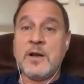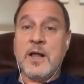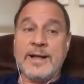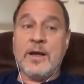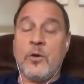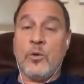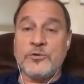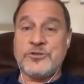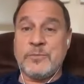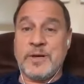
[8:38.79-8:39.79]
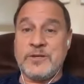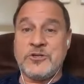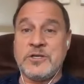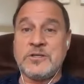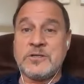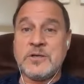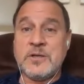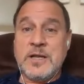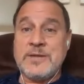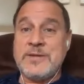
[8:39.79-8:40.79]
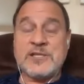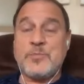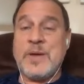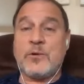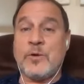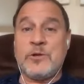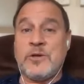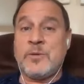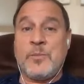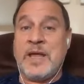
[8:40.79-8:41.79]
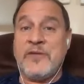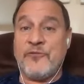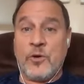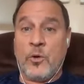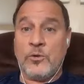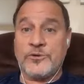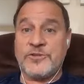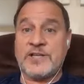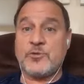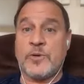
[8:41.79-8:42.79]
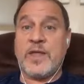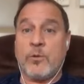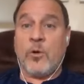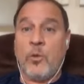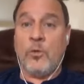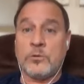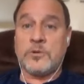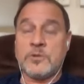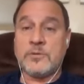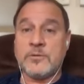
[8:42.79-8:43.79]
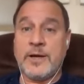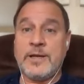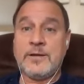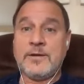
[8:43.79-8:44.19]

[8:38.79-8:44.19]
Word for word: I got holes in my jeans. And that's back when you didn't pay for the holes. That's when they right. were old, right?